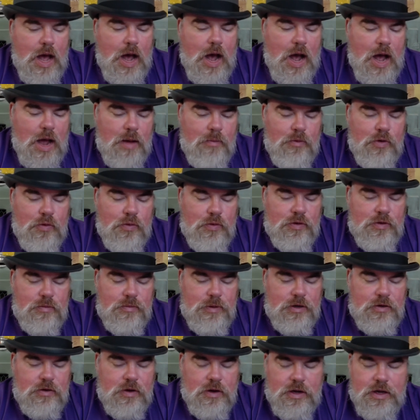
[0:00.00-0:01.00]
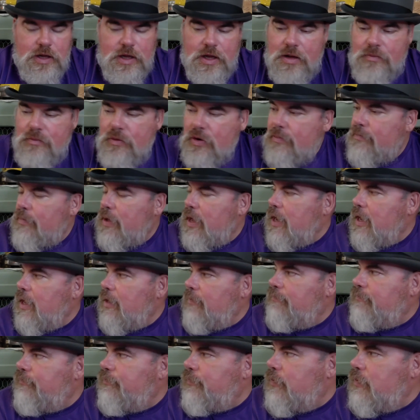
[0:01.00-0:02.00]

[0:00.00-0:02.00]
I'm going to be talking about my